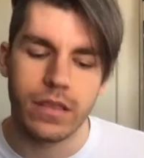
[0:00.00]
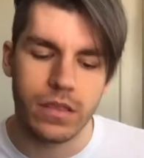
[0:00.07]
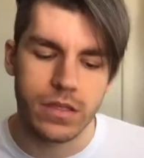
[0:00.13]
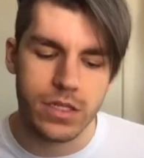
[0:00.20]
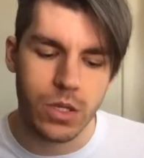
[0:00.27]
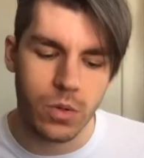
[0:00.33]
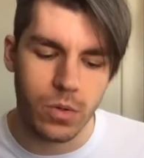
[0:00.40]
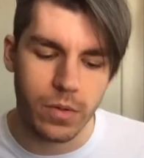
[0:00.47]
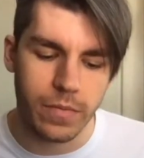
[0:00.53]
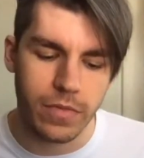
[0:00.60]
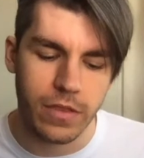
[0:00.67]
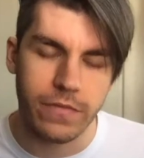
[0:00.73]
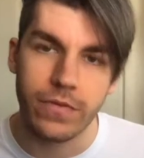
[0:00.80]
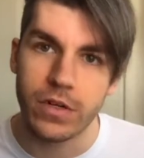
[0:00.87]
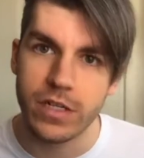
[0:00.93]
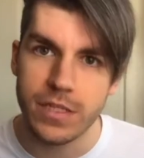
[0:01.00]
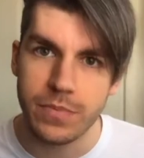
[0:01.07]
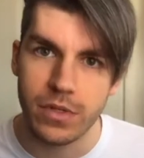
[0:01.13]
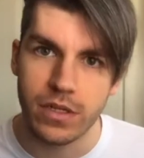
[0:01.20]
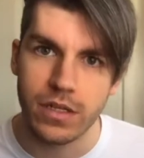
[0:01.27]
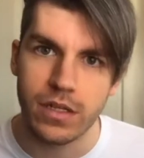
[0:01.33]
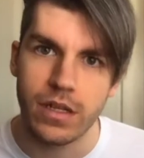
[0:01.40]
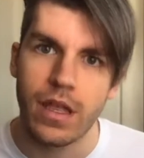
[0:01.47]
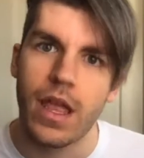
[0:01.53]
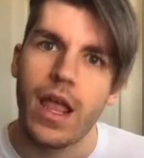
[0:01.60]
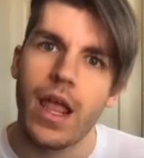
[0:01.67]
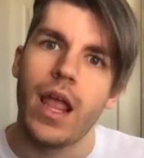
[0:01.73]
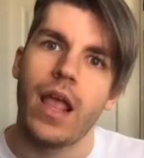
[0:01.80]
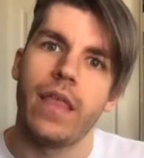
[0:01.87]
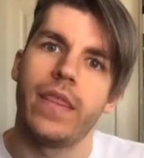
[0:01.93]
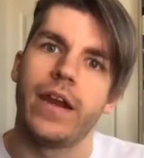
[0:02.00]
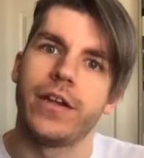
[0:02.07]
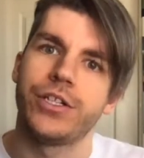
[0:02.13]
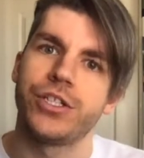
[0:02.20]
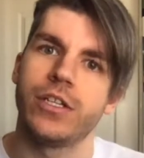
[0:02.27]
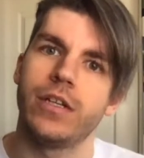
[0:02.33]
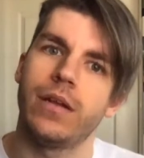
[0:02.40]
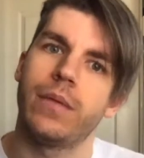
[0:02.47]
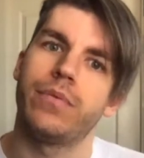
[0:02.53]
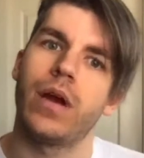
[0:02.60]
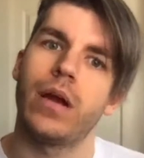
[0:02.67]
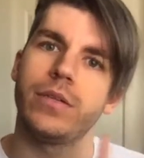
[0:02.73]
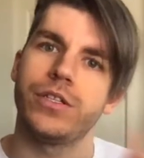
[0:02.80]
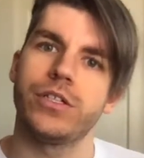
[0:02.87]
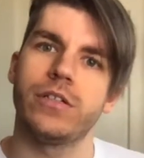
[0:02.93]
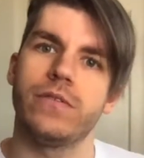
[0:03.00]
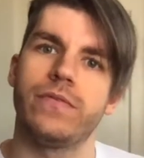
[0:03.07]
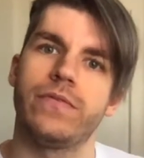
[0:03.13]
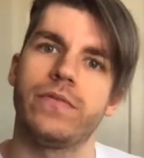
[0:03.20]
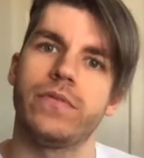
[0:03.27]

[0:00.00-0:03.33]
So the first book that I probably should have